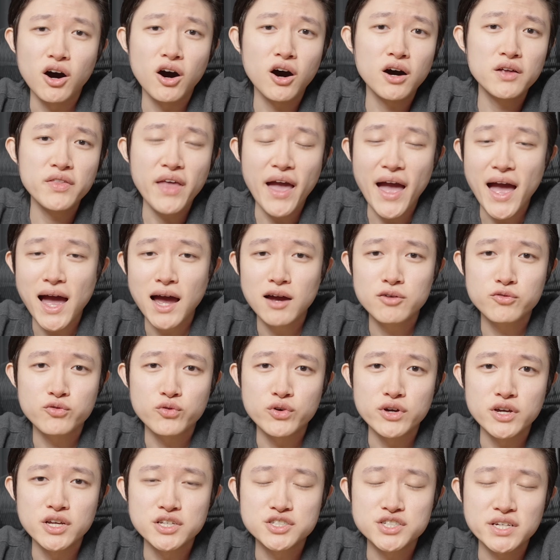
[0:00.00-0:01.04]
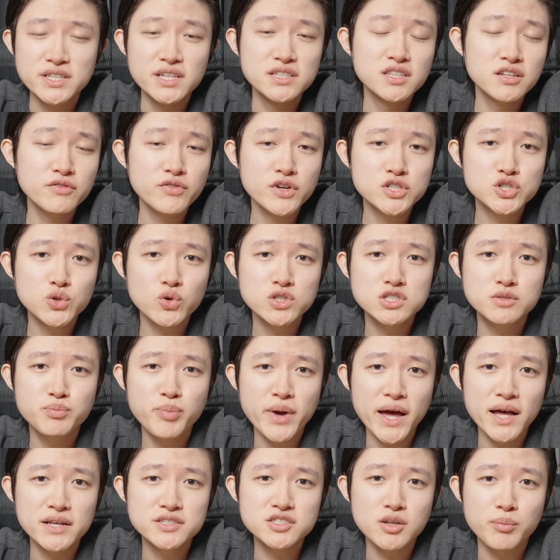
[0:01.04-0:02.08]
on average, an individual
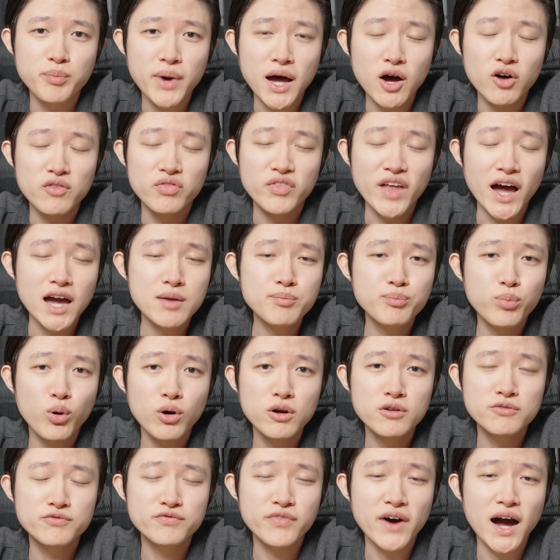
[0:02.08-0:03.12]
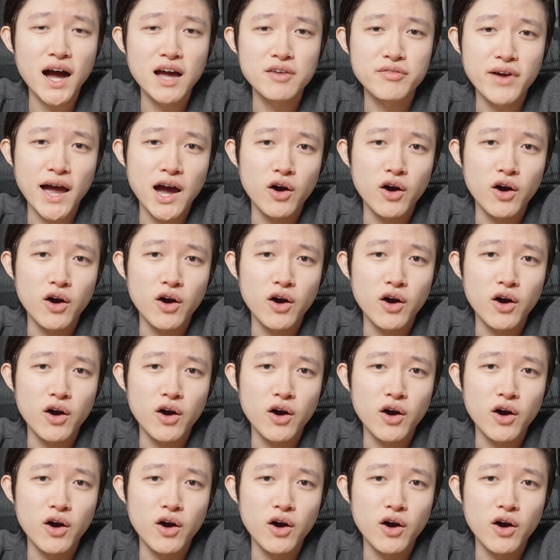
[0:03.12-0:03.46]
spends about nine point five